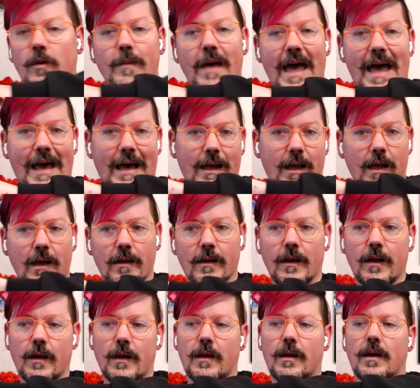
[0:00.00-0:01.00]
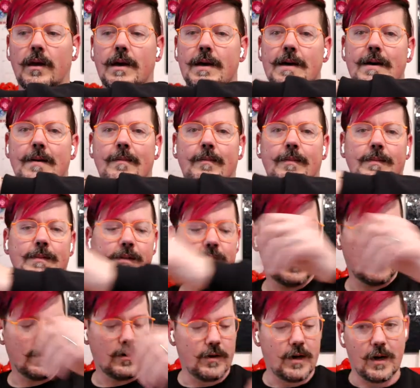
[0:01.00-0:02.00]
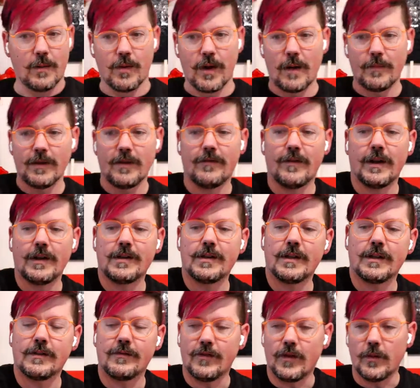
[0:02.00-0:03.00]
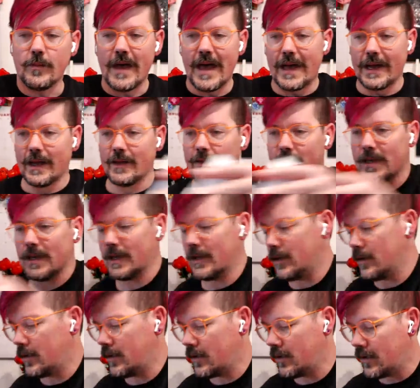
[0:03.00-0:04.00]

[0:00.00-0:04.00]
bag. So I'll probably finish this full bag and then